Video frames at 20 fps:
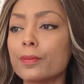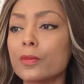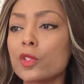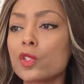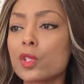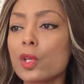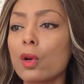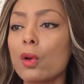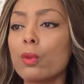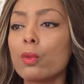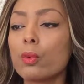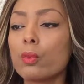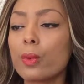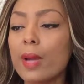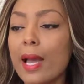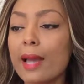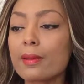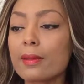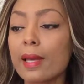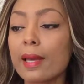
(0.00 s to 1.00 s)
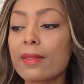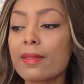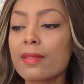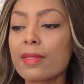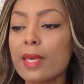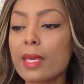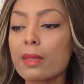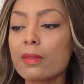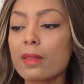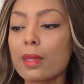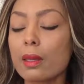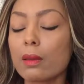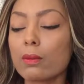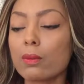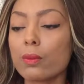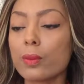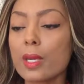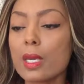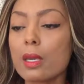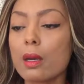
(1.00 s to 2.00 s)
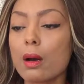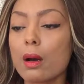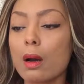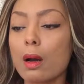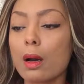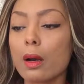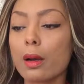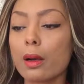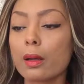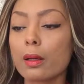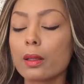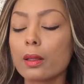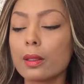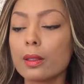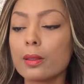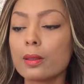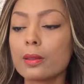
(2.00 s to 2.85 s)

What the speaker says: So I think that we are